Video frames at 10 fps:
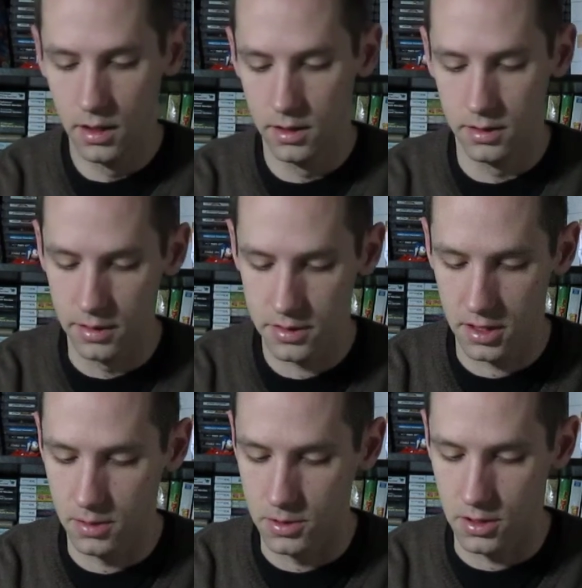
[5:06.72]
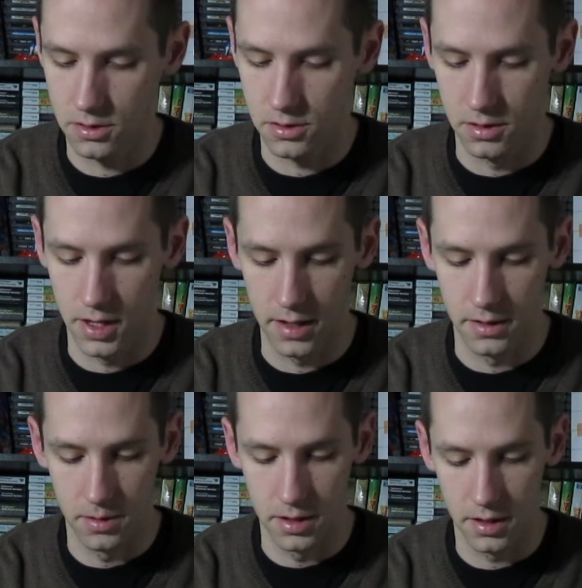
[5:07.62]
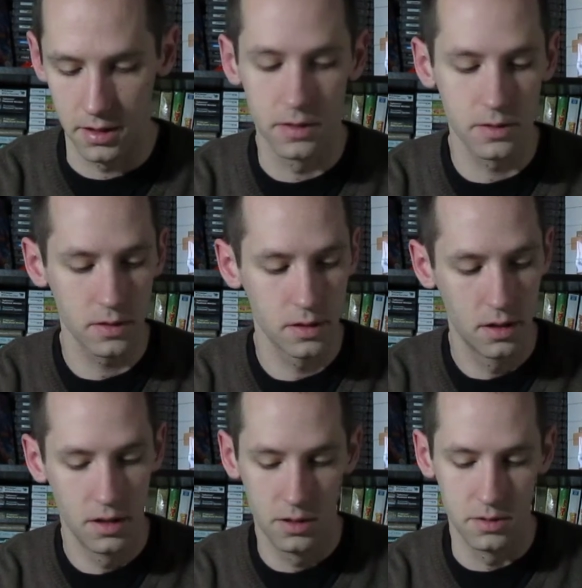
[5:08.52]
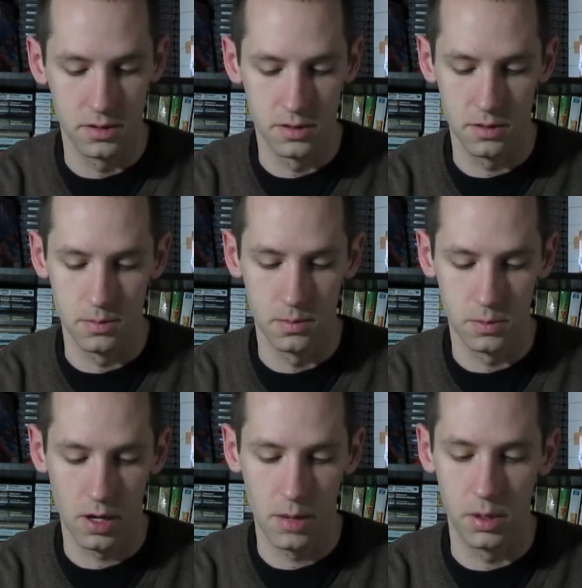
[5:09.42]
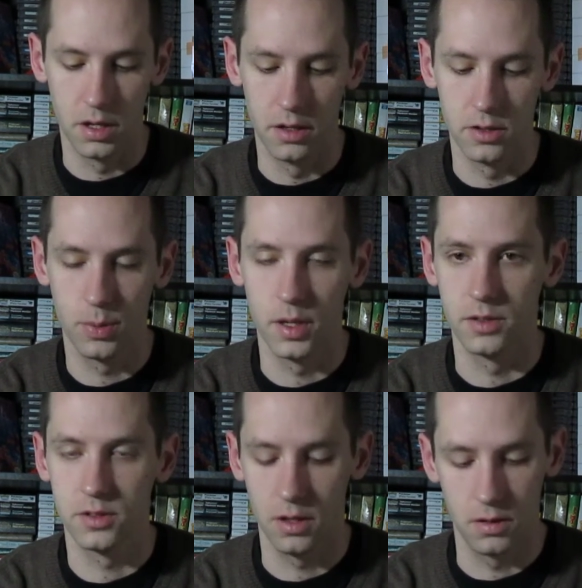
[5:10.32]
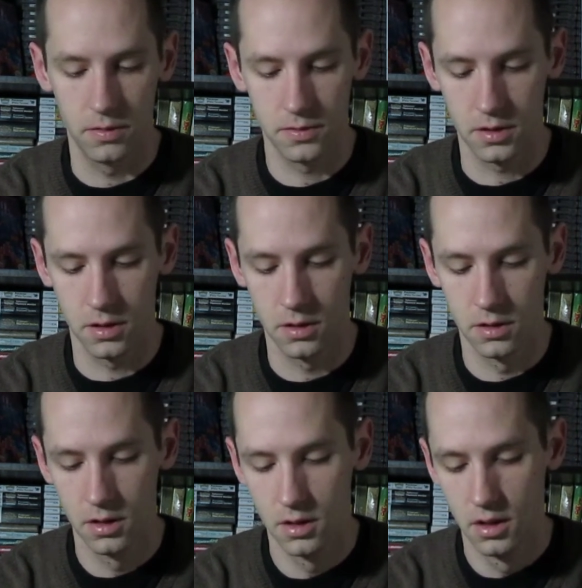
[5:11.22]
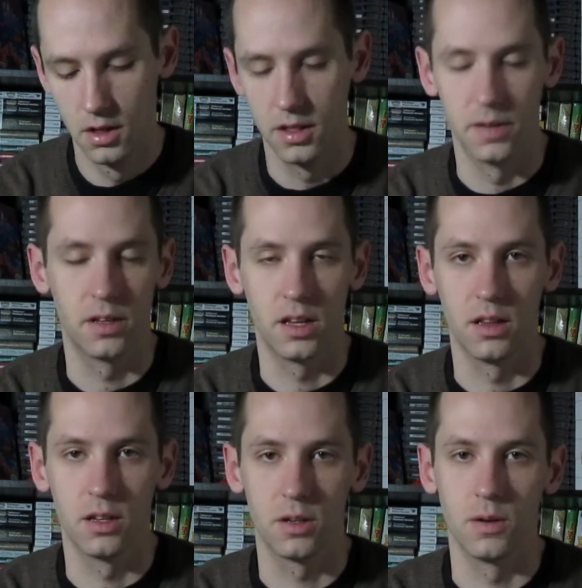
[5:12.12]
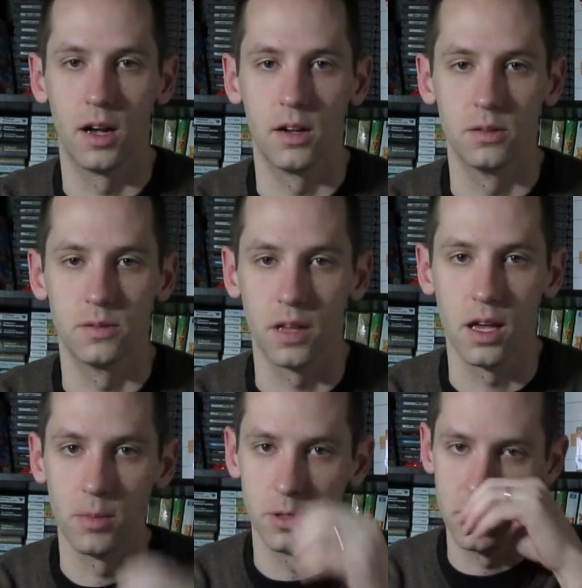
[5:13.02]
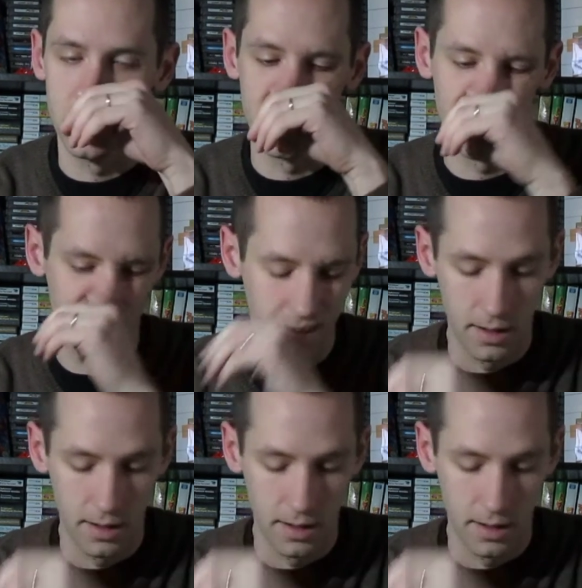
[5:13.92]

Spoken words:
And this game was also not in the right case. It was in some crappy case by itself, so you have to like look around if the game isn't in there.